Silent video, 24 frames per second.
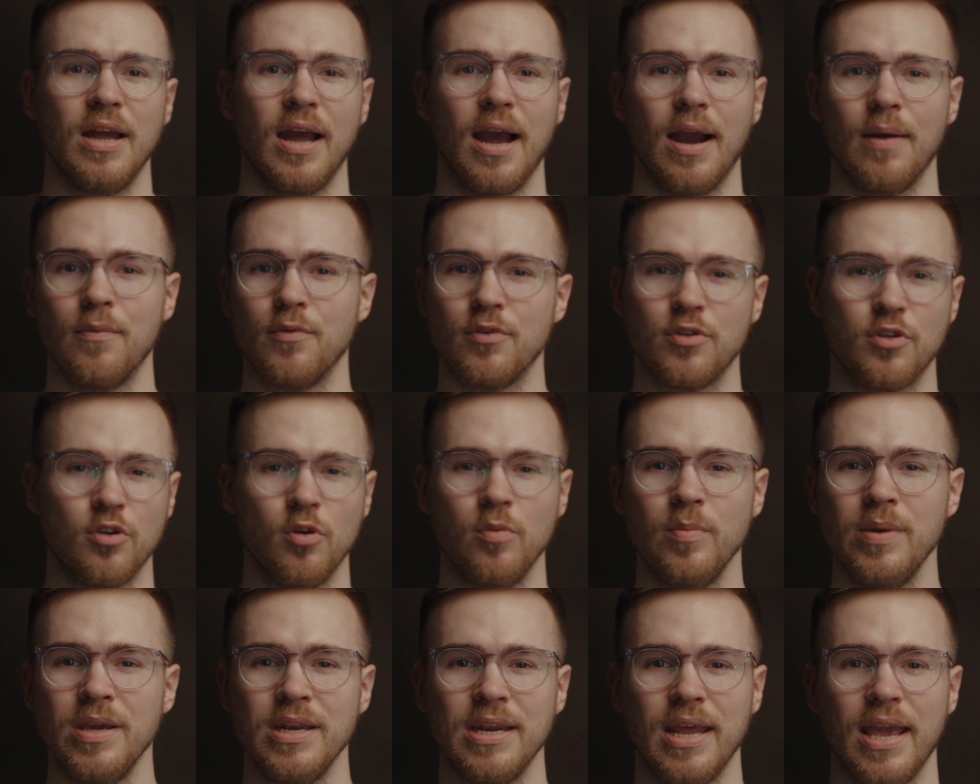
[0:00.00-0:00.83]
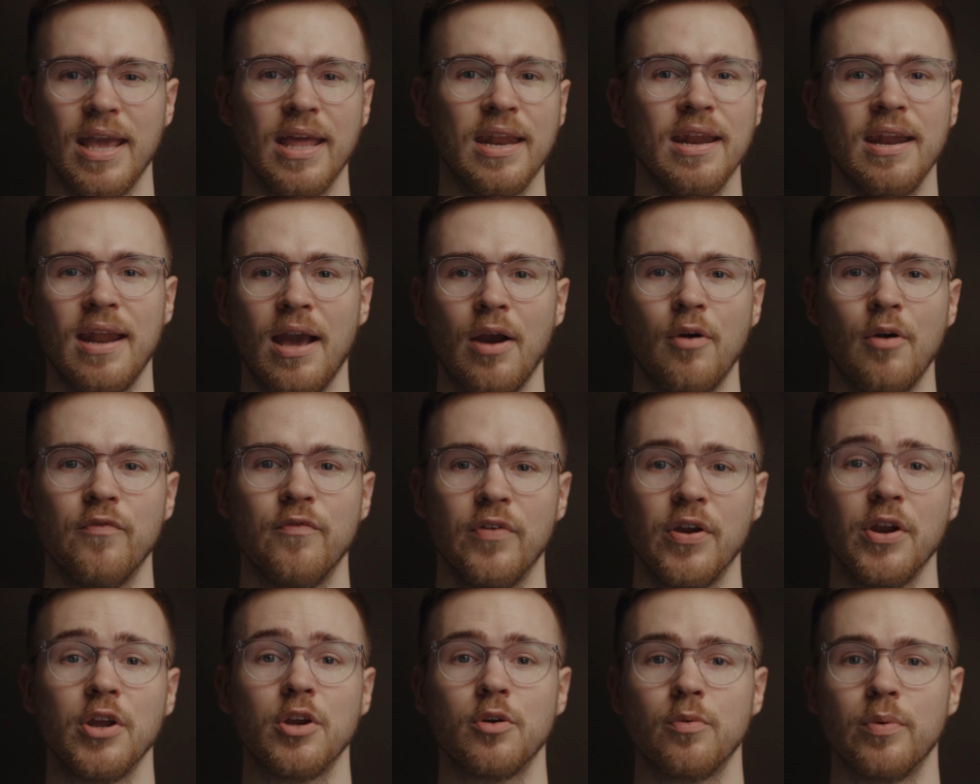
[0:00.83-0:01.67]
I was zooming in and
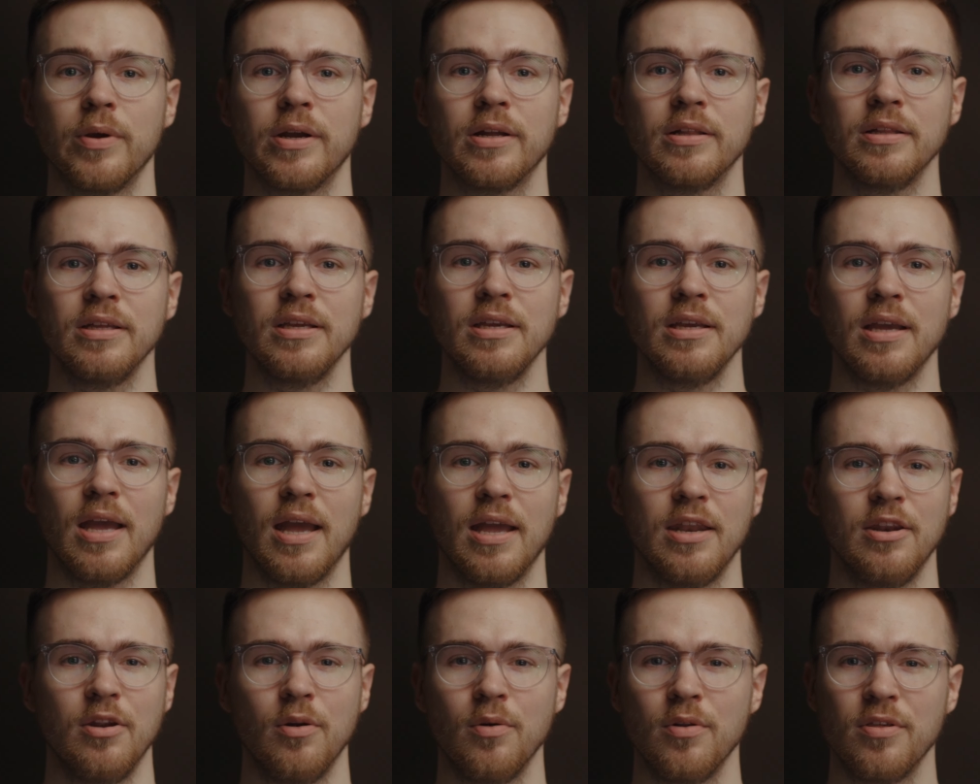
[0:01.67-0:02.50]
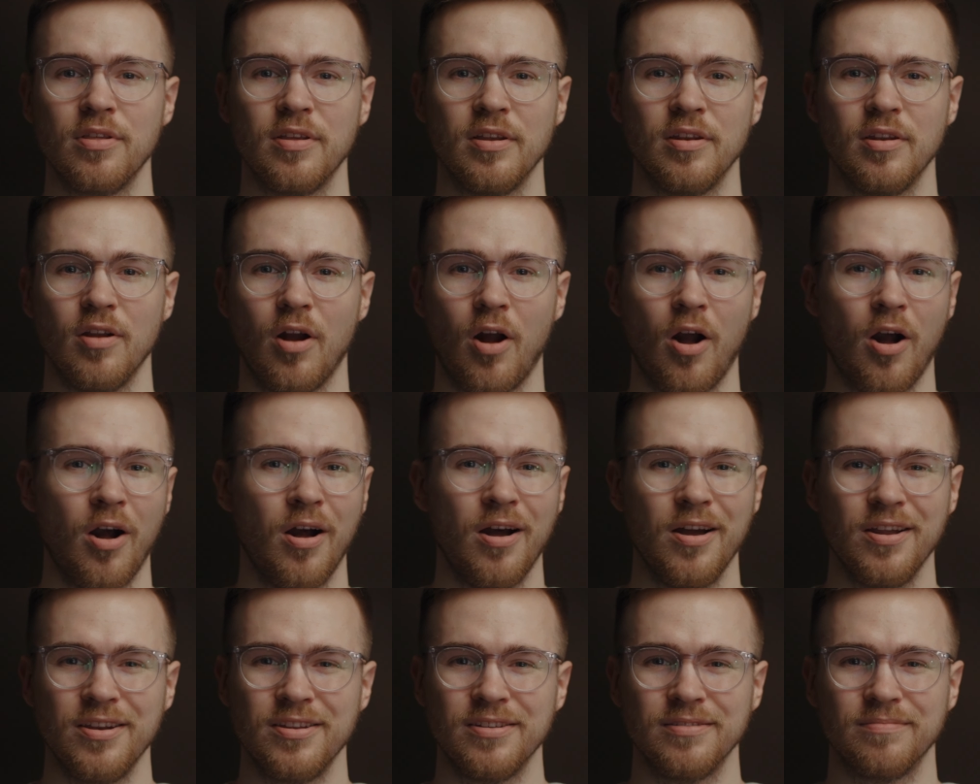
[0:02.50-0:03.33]
very quickly and noticed an
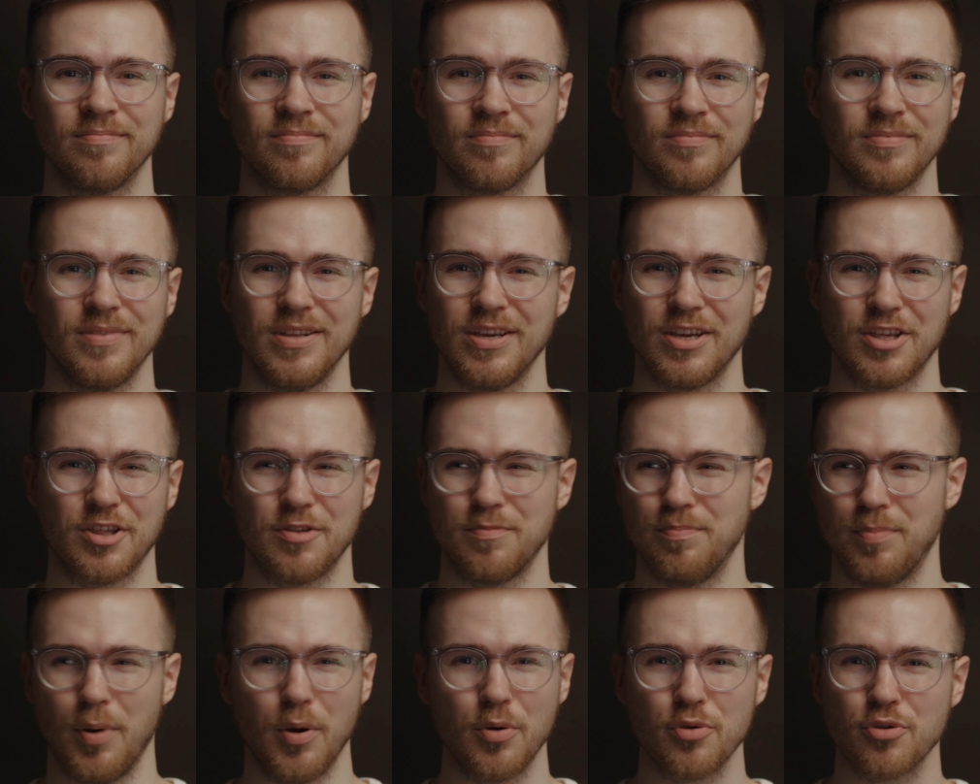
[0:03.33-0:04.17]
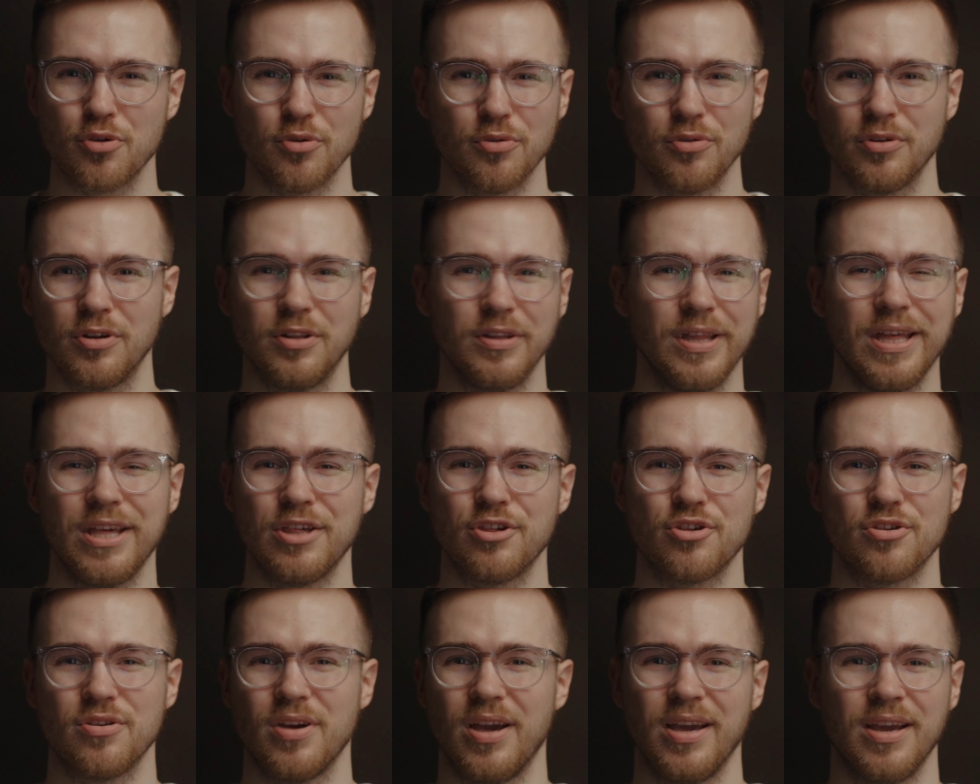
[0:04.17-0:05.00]
odd exposure
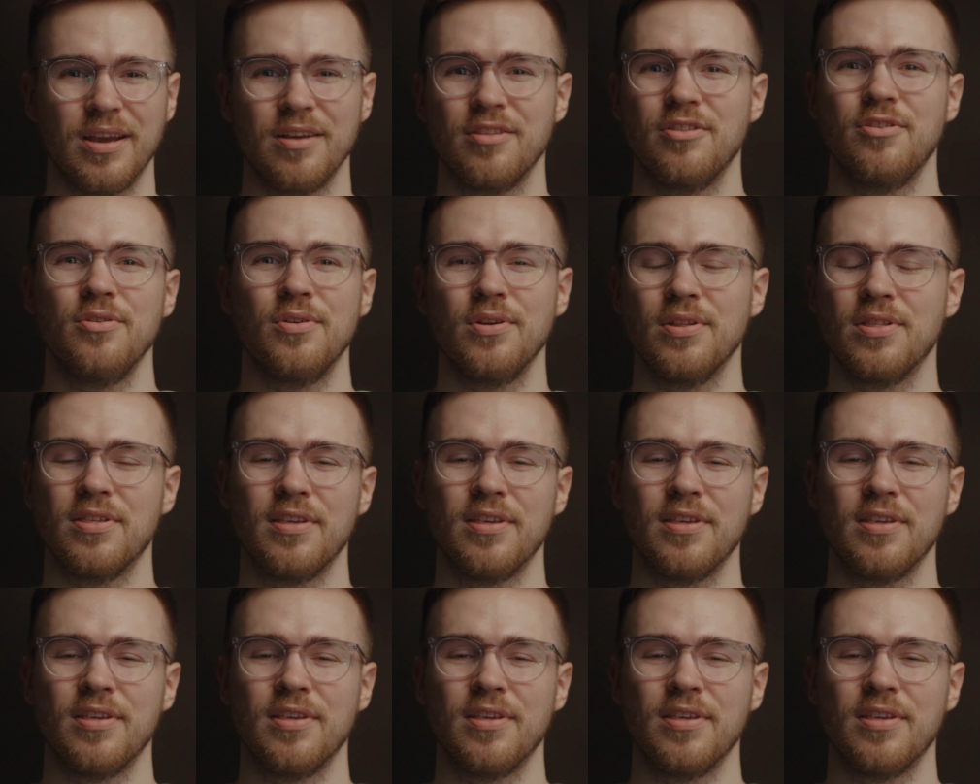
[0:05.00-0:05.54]
glitch, I guess you could